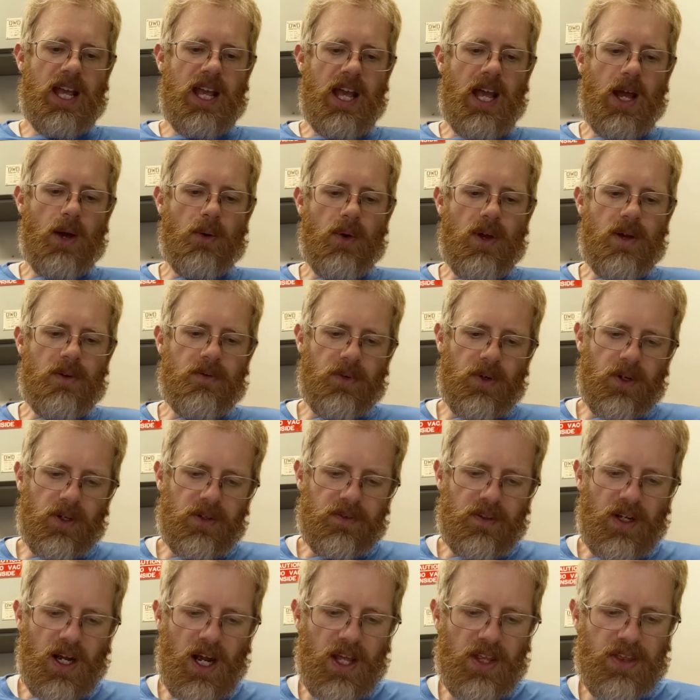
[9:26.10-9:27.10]

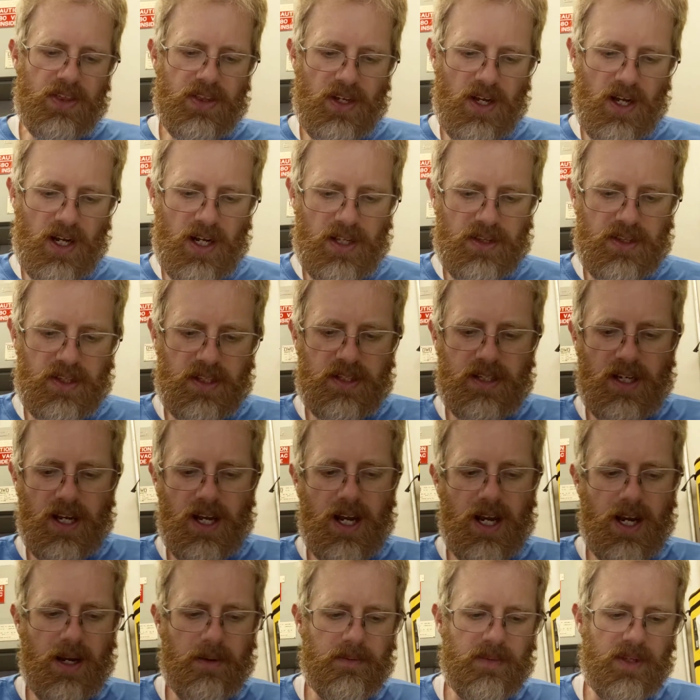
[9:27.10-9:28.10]
However, I thought at the
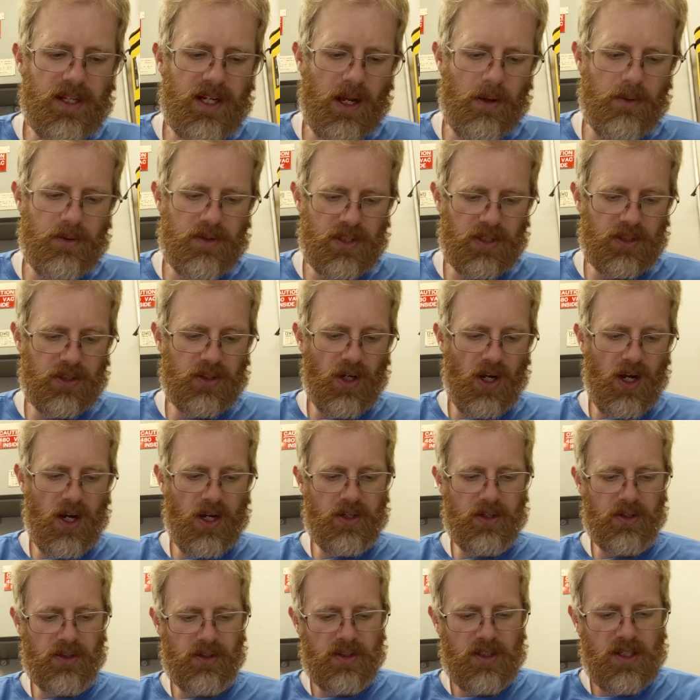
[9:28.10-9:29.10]
time that I was a
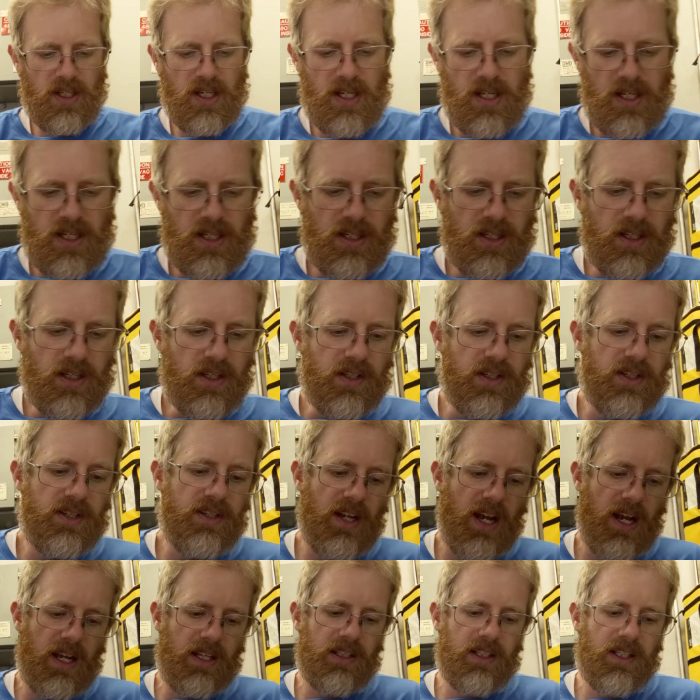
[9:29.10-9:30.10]
goner.
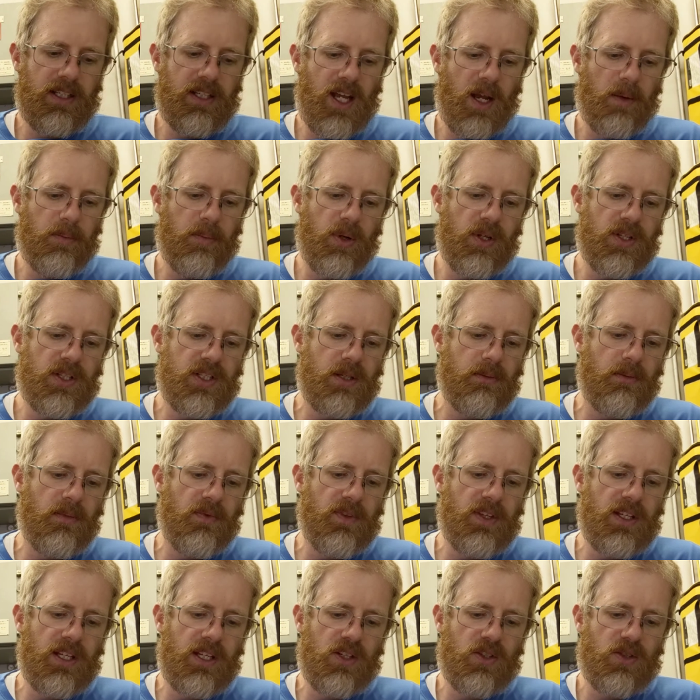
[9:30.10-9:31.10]
Sadly, I put some of
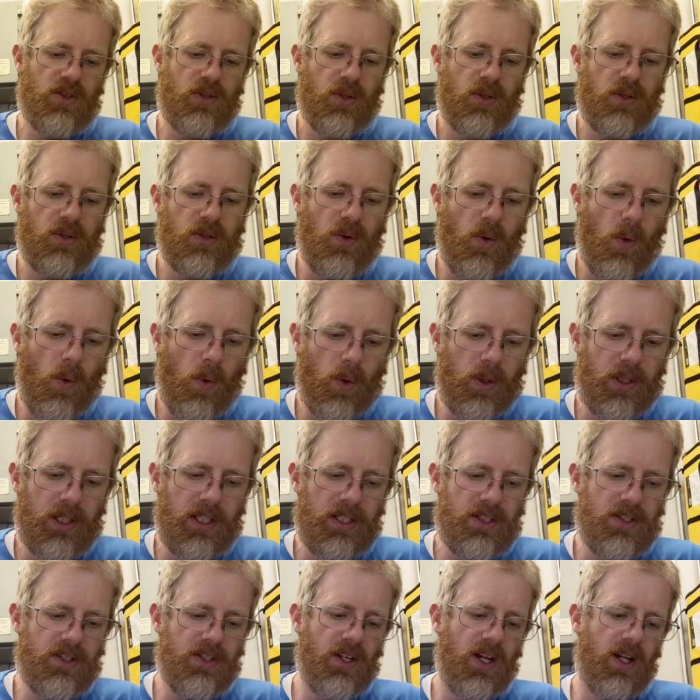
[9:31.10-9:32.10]
the internal
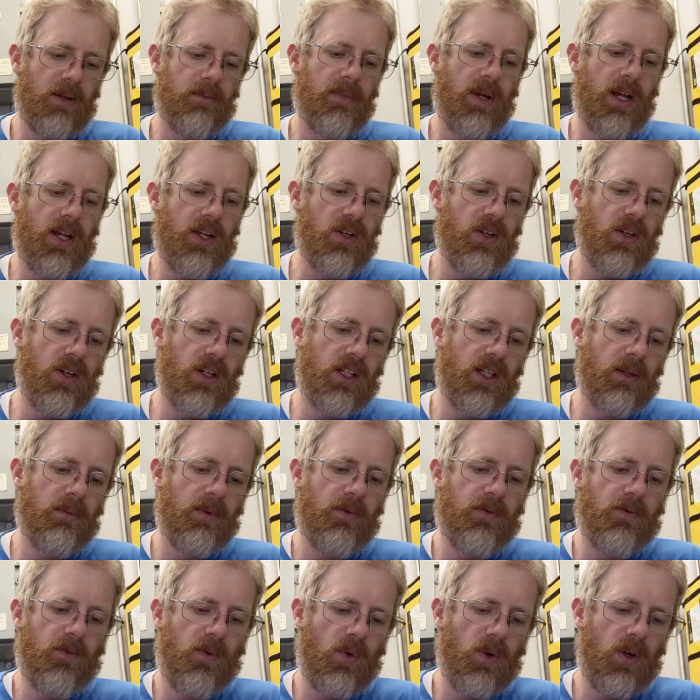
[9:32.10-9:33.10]
organs on my hook, and
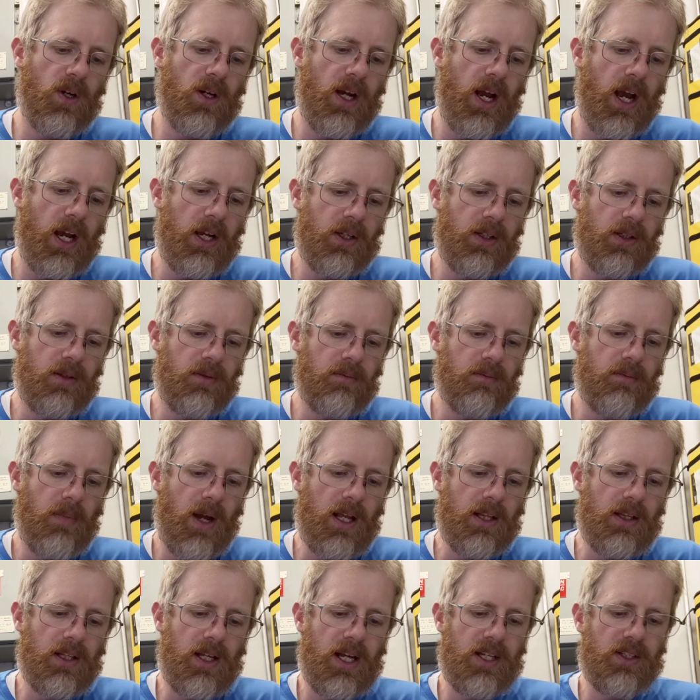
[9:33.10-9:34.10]
before
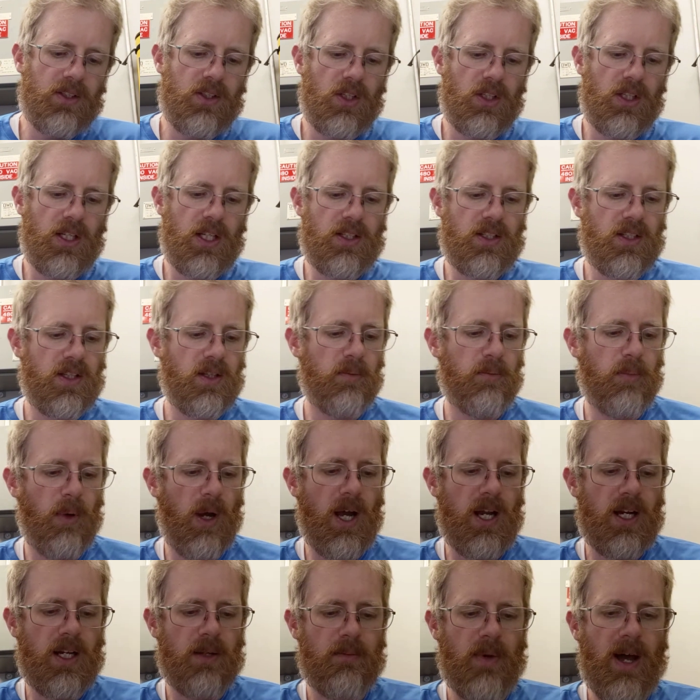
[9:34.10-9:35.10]
my line could get to the
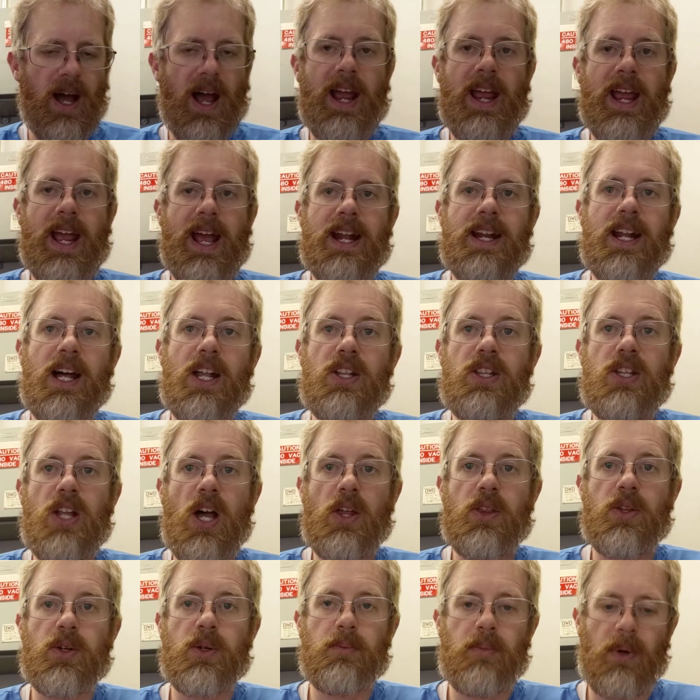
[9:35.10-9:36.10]
bottom, I had
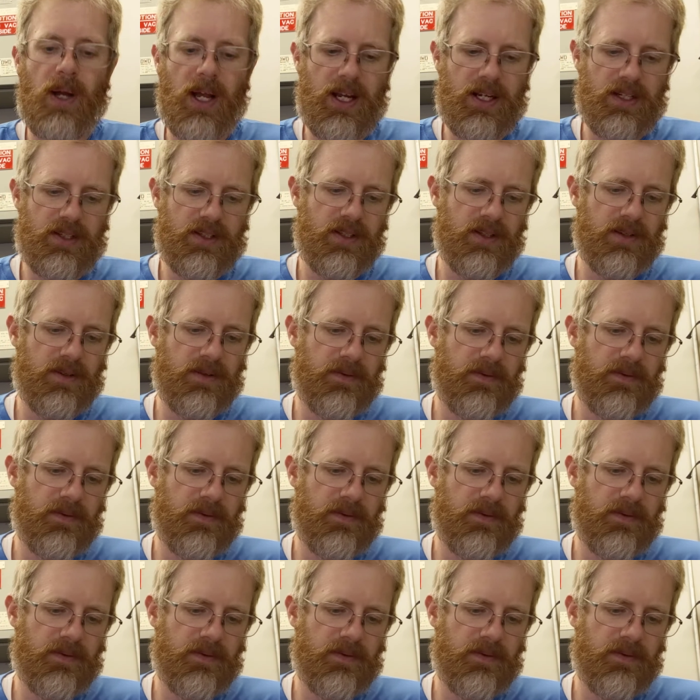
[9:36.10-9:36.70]
another bite.